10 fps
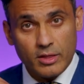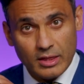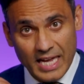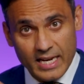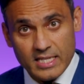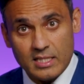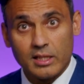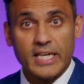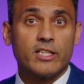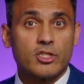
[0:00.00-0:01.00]
that is
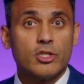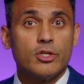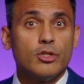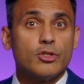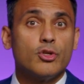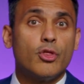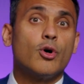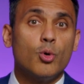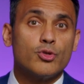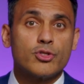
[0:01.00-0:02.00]
linked to
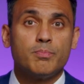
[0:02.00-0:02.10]
those